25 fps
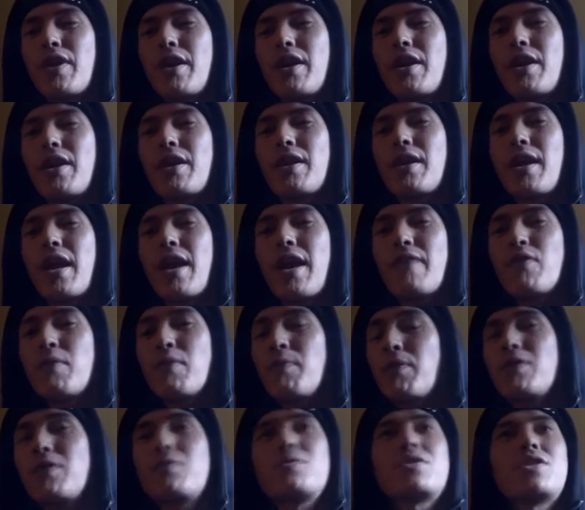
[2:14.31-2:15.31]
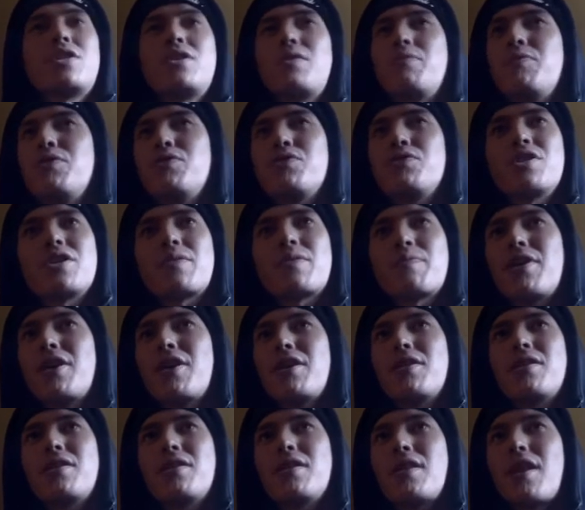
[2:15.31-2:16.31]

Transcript: and everybody was into music, man.